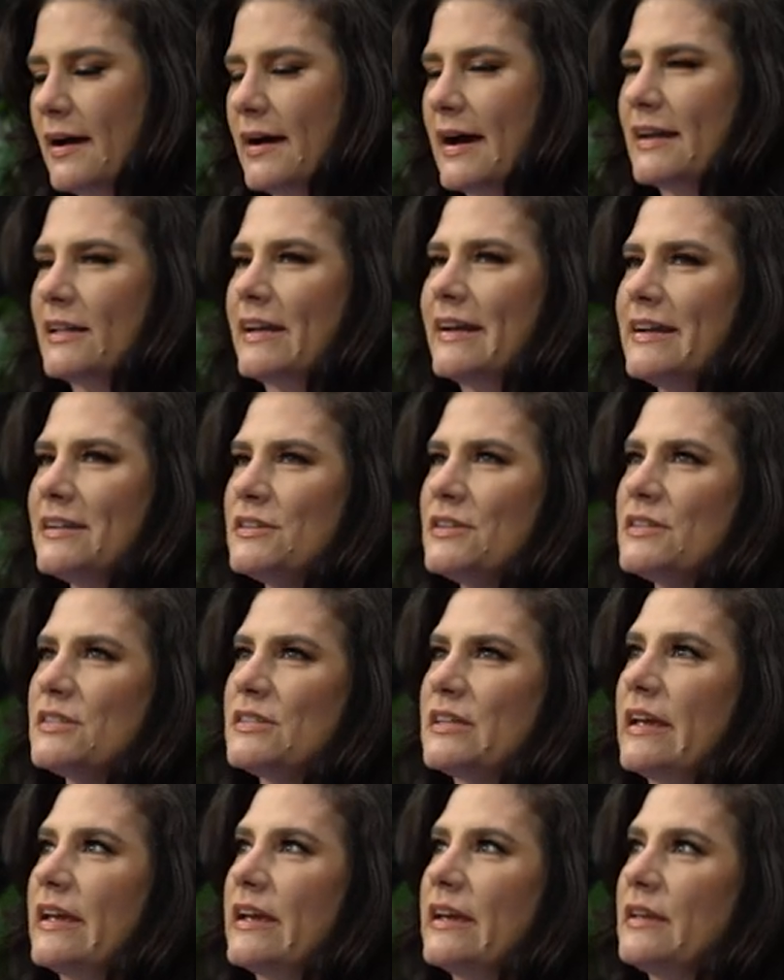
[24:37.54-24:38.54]
I like to
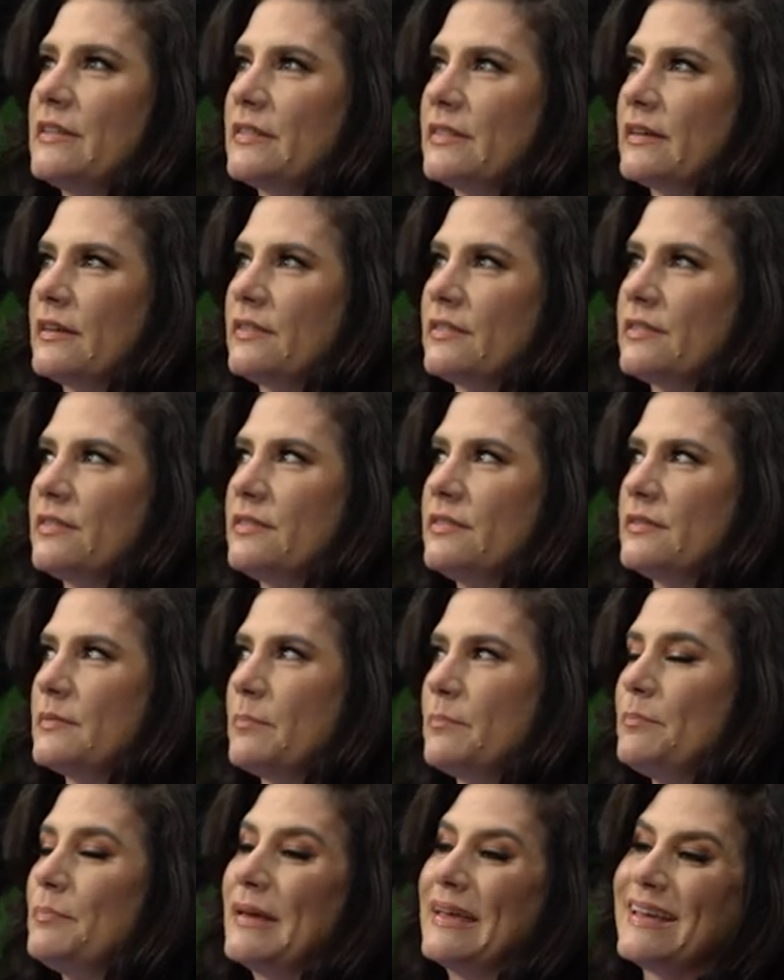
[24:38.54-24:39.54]
say that the
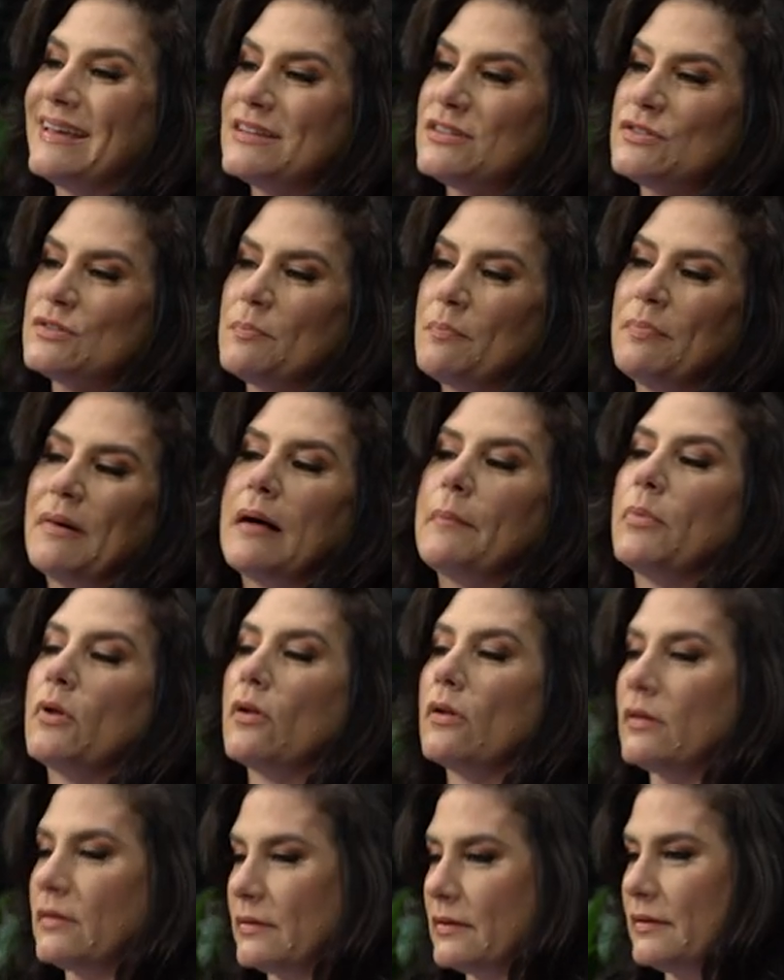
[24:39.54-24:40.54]
biggest
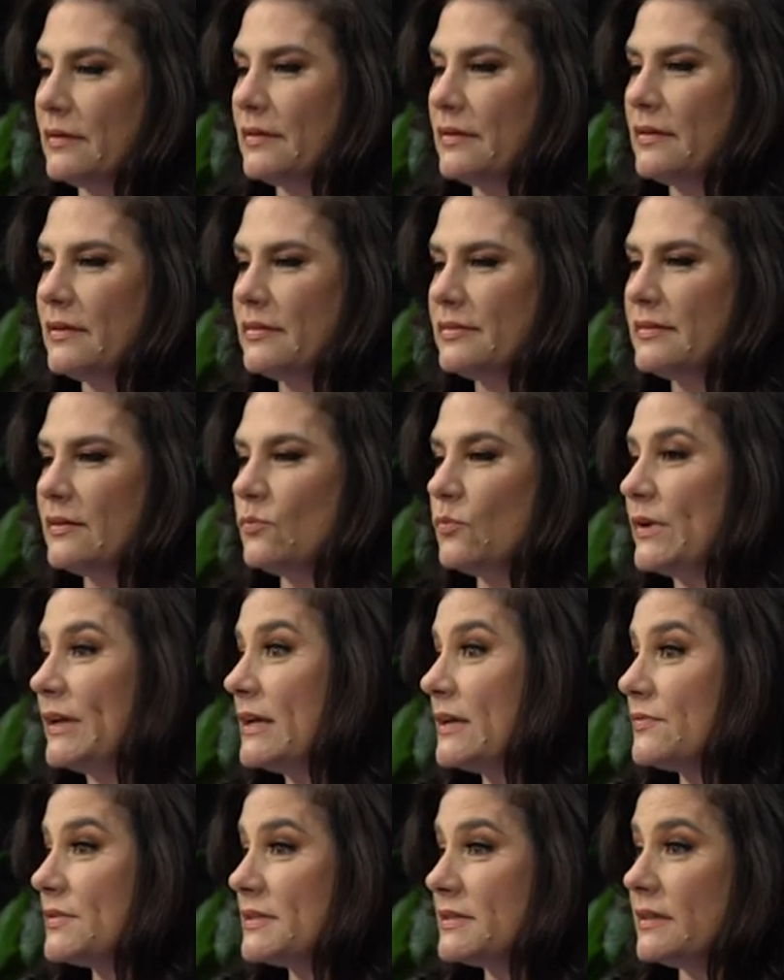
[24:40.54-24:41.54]
bubble that
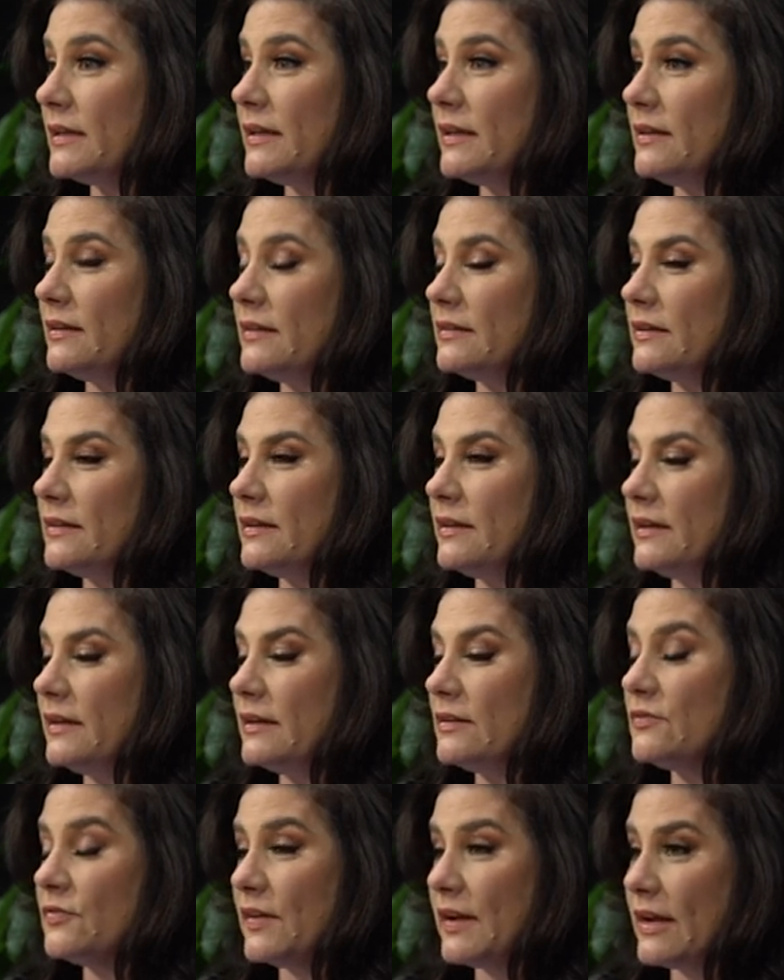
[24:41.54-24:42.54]
we have seen
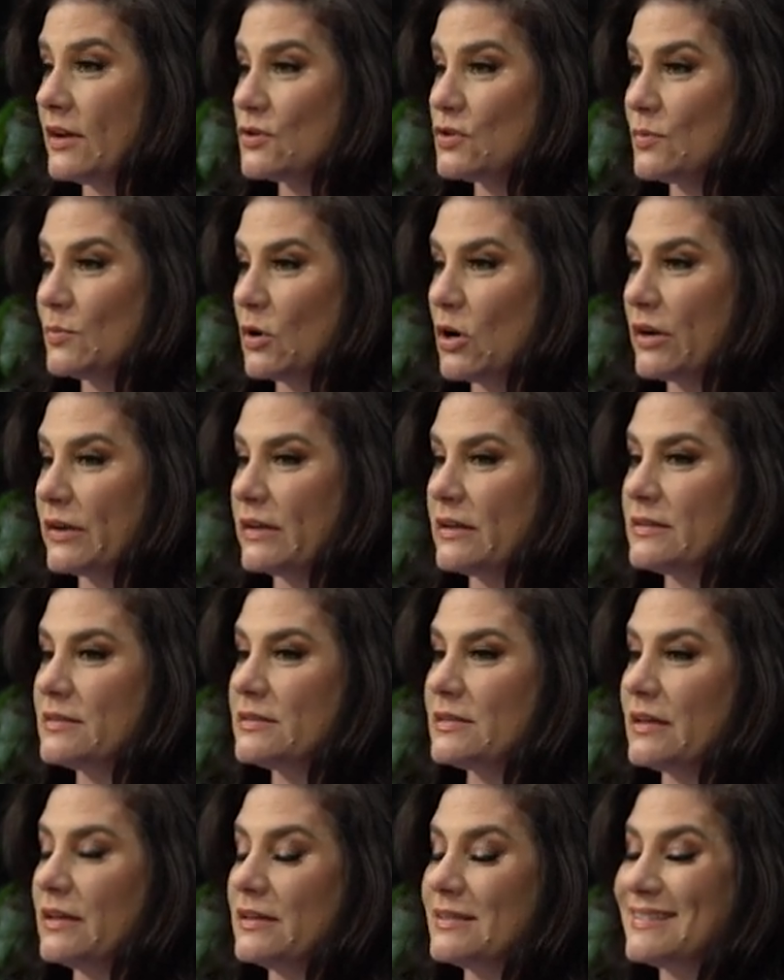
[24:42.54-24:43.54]
in financial
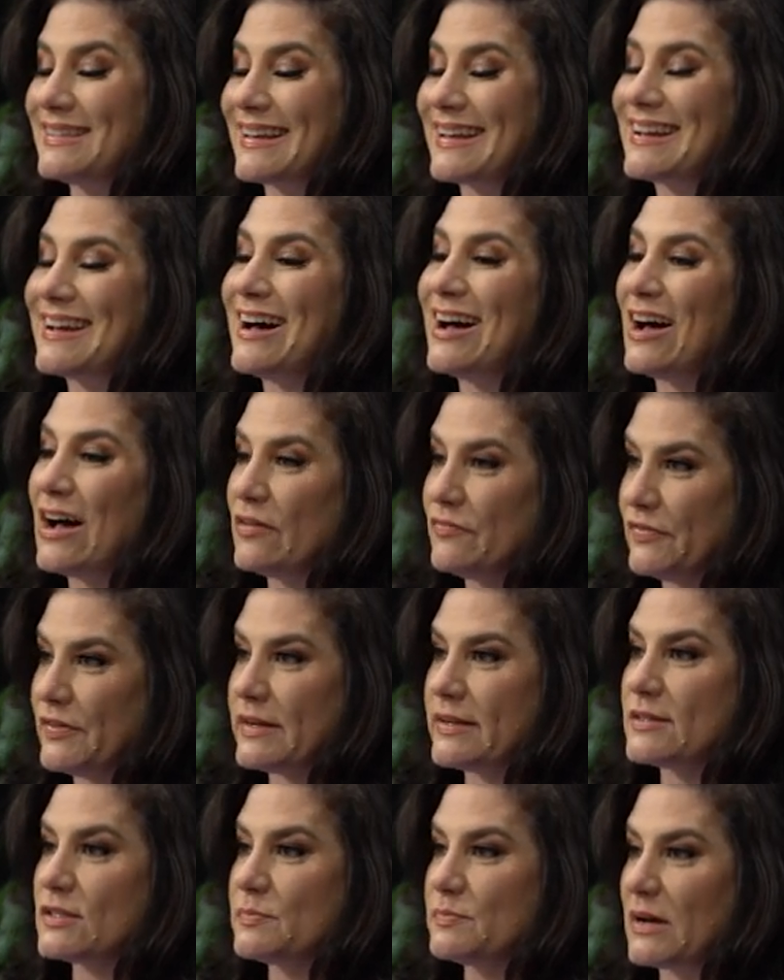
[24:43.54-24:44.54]
markets is the
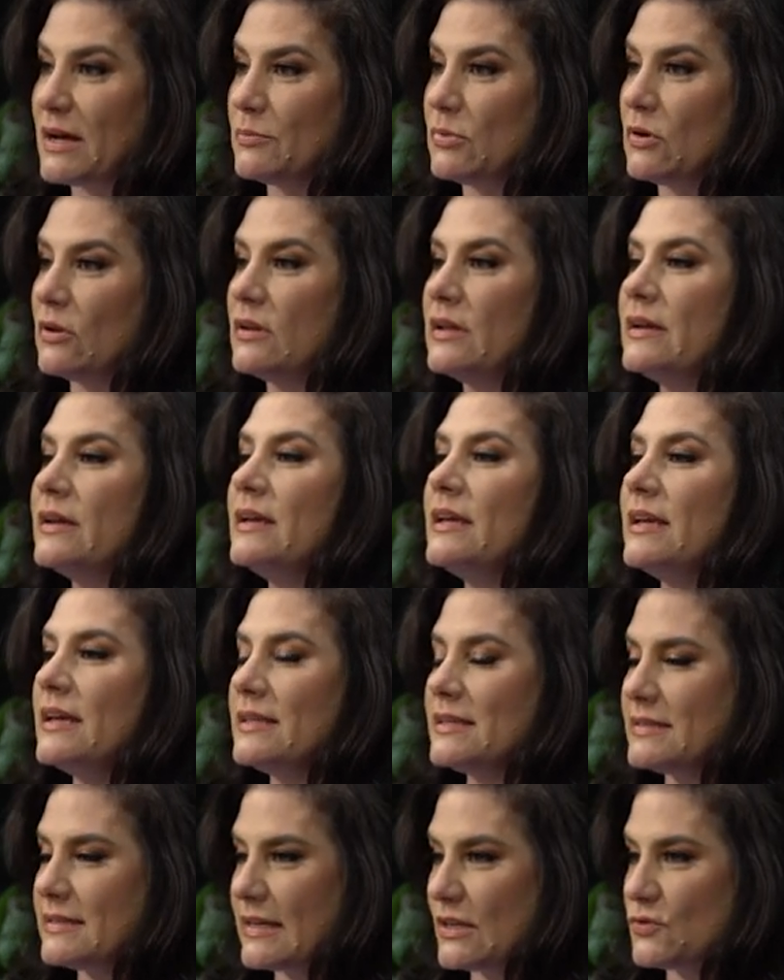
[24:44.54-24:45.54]
confidence bubble
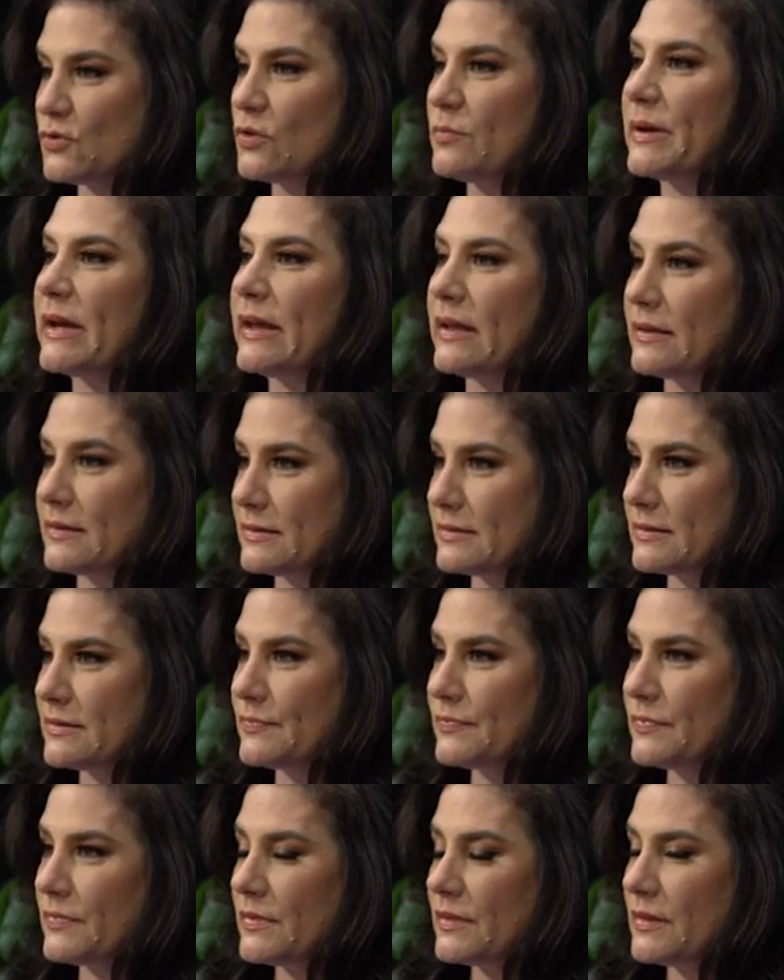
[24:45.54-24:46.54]
in central banks.